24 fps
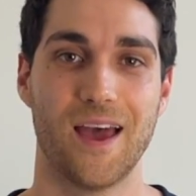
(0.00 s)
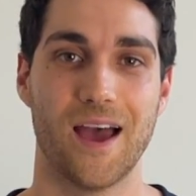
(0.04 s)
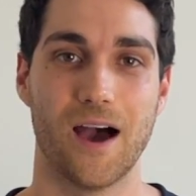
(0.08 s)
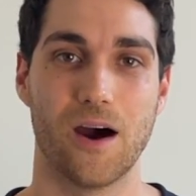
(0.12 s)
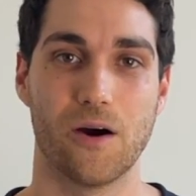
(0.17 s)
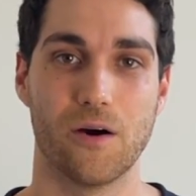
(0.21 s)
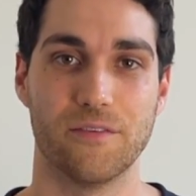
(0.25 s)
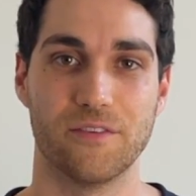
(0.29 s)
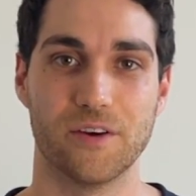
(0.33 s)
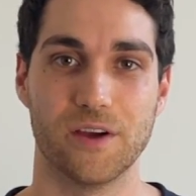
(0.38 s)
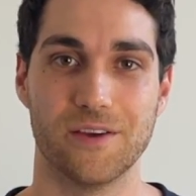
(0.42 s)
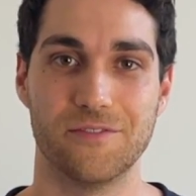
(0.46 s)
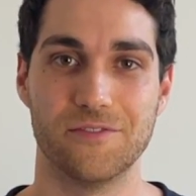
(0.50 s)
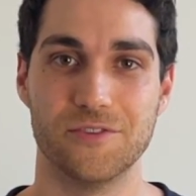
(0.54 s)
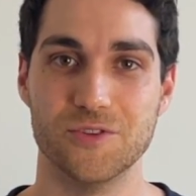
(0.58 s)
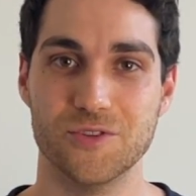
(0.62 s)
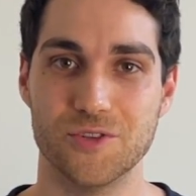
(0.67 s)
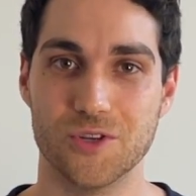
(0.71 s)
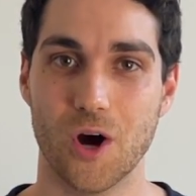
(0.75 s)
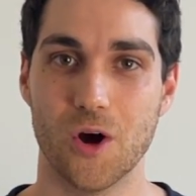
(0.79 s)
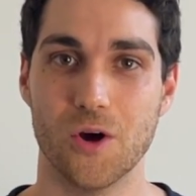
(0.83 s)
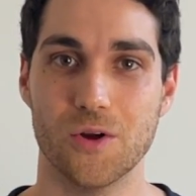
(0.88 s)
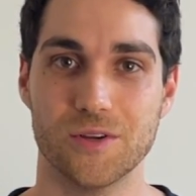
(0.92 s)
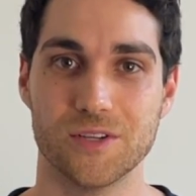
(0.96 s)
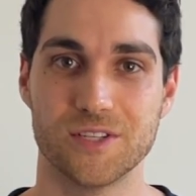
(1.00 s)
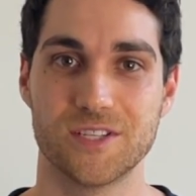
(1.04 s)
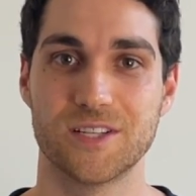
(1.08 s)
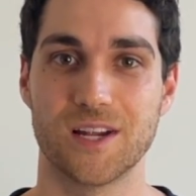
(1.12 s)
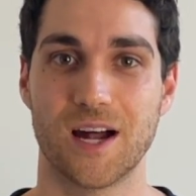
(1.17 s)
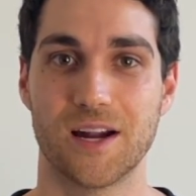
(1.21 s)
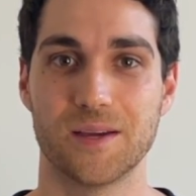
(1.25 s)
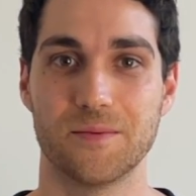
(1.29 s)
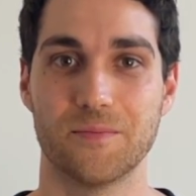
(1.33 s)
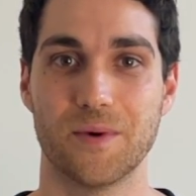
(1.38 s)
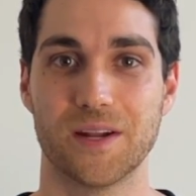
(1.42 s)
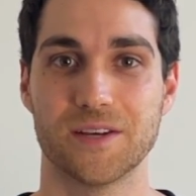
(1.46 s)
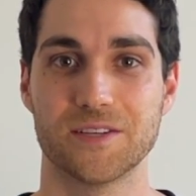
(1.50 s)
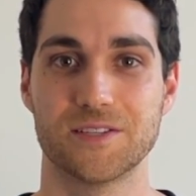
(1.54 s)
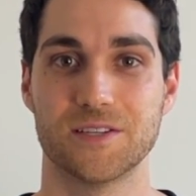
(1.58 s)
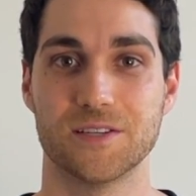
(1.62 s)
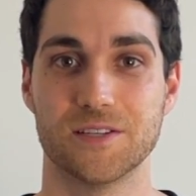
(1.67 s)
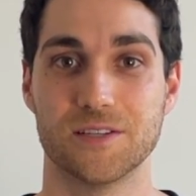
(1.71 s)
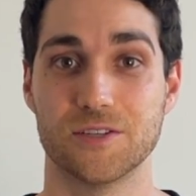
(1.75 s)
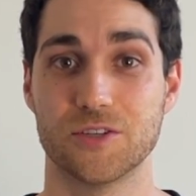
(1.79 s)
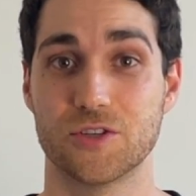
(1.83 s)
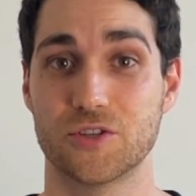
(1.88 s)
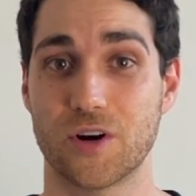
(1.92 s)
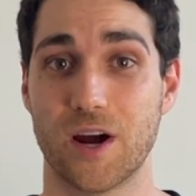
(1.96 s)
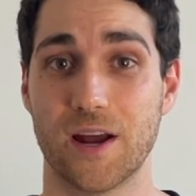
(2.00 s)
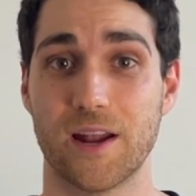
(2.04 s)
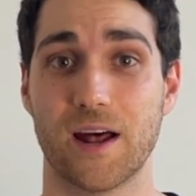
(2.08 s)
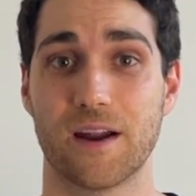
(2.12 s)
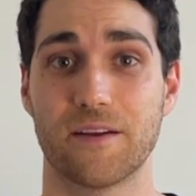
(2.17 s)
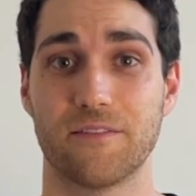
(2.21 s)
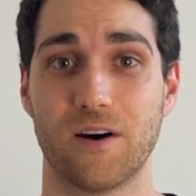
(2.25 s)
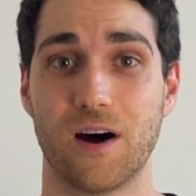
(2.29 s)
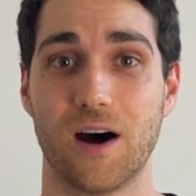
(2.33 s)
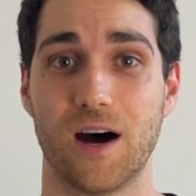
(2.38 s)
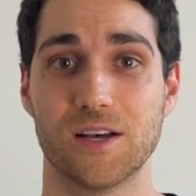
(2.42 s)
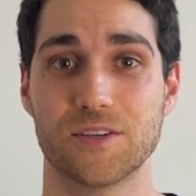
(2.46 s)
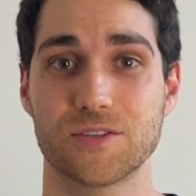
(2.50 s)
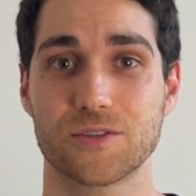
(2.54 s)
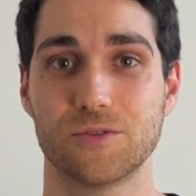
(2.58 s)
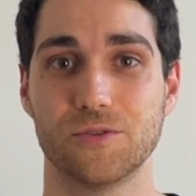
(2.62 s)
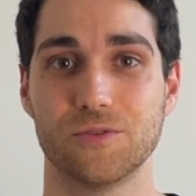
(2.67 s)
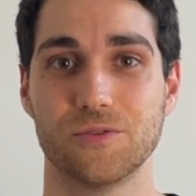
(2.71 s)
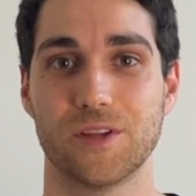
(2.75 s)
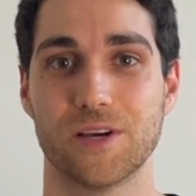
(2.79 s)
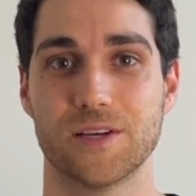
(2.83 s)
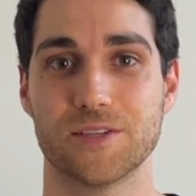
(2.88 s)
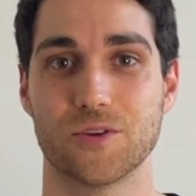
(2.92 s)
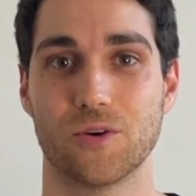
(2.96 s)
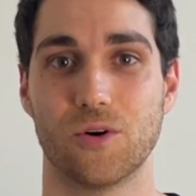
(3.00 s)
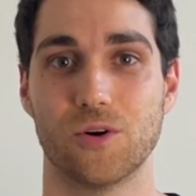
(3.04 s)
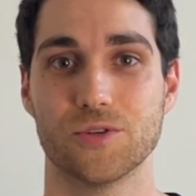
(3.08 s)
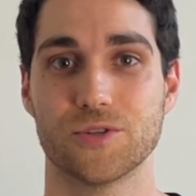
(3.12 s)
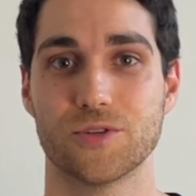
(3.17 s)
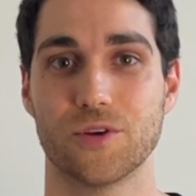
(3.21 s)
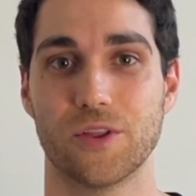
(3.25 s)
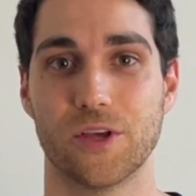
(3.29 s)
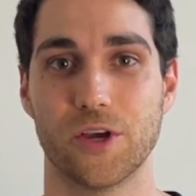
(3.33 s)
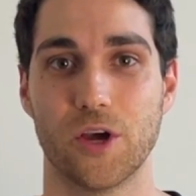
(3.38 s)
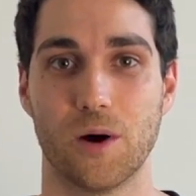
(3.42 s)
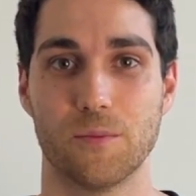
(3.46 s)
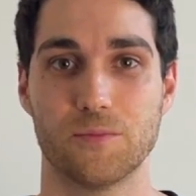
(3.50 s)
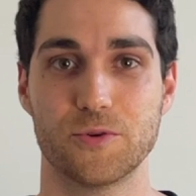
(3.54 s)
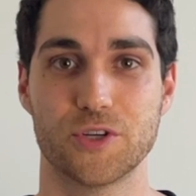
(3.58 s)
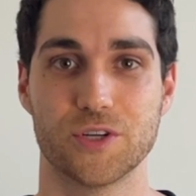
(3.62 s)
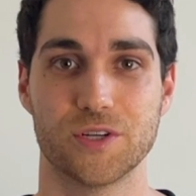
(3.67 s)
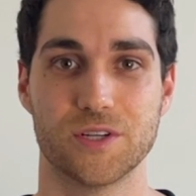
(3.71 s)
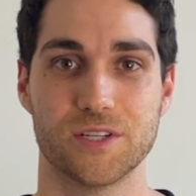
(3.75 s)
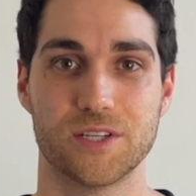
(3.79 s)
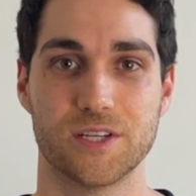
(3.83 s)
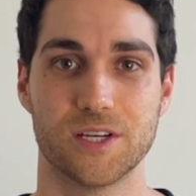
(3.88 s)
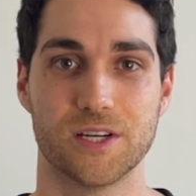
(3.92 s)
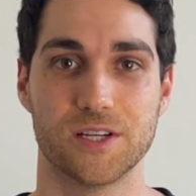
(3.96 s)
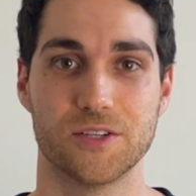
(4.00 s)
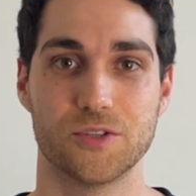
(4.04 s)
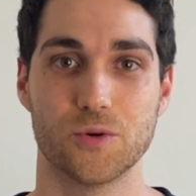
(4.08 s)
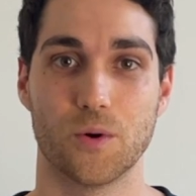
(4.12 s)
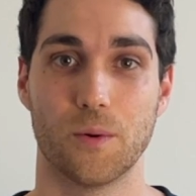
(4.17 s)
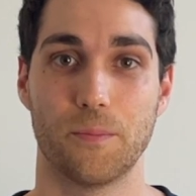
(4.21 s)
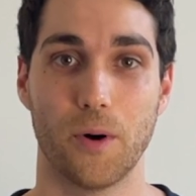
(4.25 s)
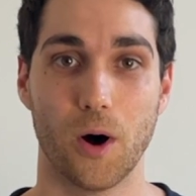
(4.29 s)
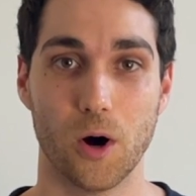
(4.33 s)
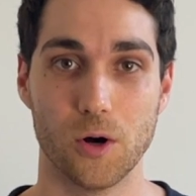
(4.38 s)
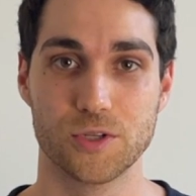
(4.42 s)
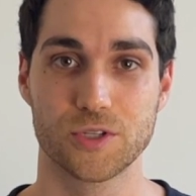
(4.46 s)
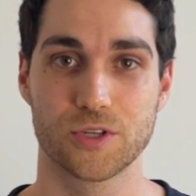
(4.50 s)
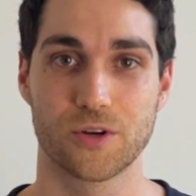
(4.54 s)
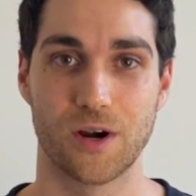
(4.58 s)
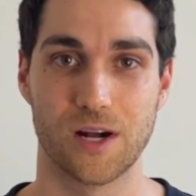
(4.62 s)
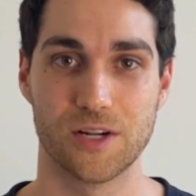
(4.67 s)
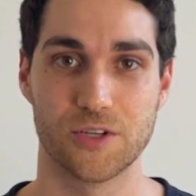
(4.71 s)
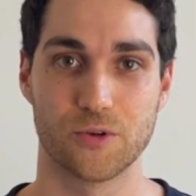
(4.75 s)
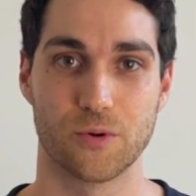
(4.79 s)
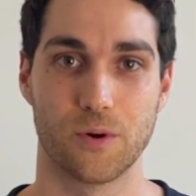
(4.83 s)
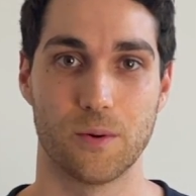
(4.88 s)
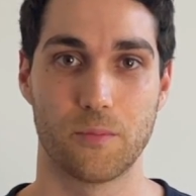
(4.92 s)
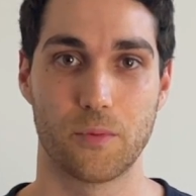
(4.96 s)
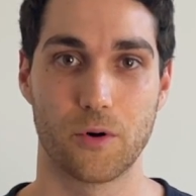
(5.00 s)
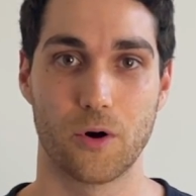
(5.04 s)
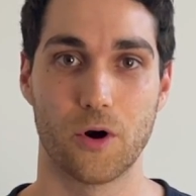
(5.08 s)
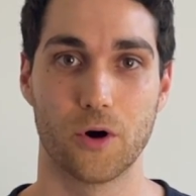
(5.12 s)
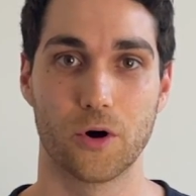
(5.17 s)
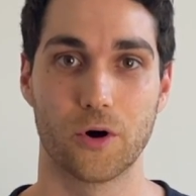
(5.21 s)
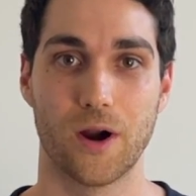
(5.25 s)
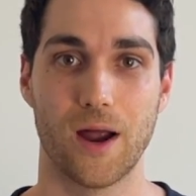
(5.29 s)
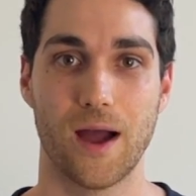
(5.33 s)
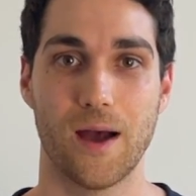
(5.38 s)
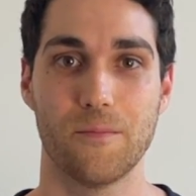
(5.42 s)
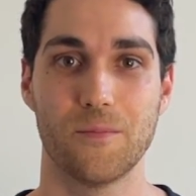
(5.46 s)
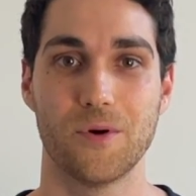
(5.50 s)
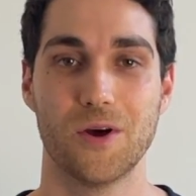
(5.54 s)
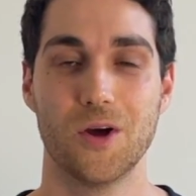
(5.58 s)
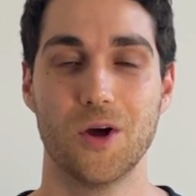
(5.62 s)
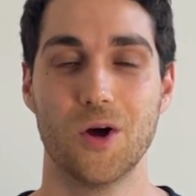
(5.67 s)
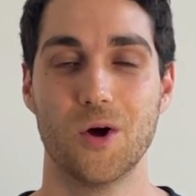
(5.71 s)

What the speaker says: However, if you don't study medicine straight out of high school, there's also the option to do a postgraduate program,